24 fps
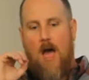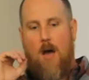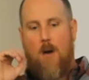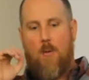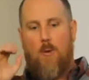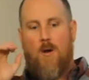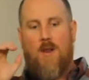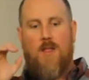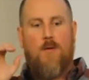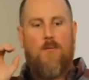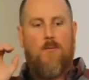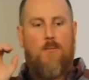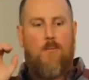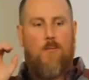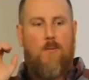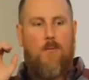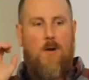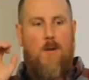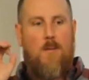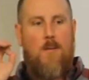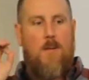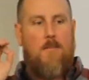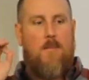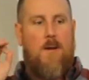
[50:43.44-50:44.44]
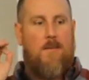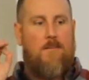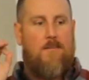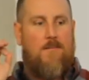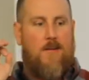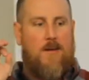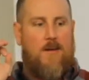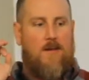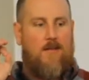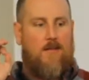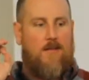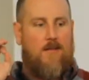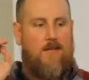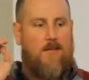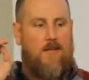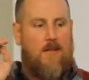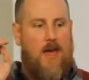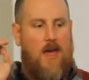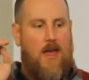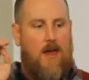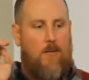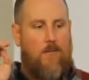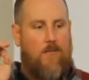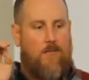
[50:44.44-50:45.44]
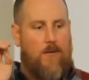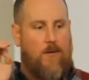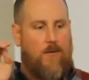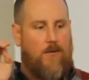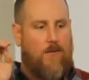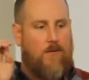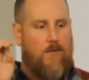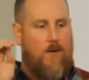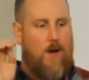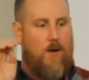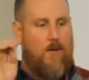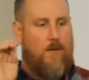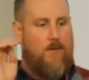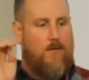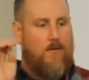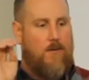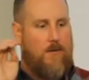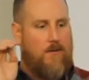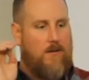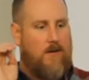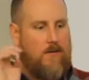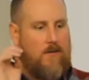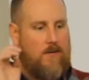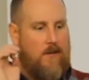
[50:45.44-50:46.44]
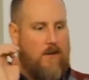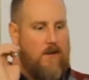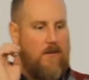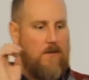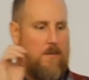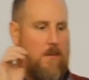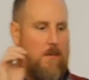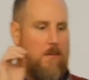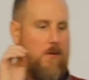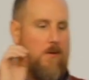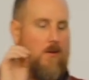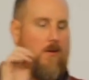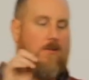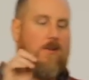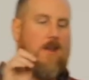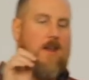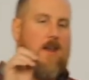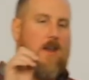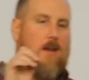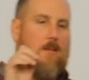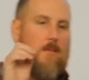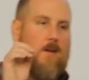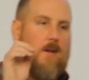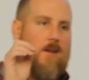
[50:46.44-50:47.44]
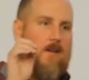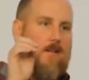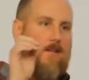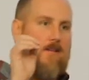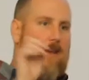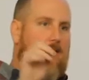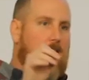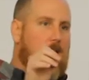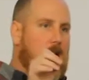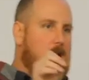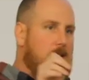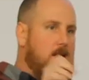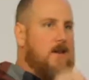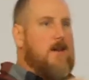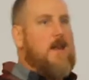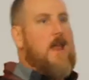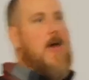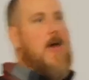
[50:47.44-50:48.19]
One of my pet peeves is first of all, there's no such thing as biblical dating because dating didn't